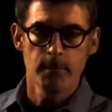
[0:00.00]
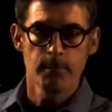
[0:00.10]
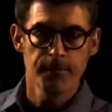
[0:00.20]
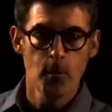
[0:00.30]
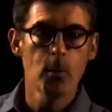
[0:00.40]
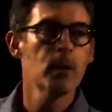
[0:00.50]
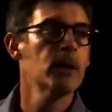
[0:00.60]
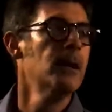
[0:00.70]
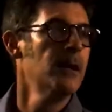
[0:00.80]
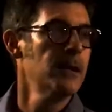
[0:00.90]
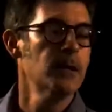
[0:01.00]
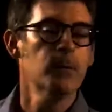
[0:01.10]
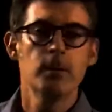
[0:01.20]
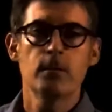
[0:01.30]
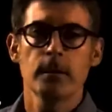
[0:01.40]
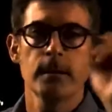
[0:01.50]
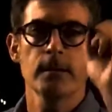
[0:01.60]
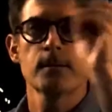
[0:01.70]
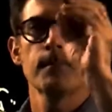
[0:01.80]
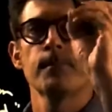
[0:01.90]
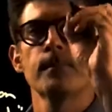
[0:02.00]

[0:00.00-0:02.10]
before, a nucleus.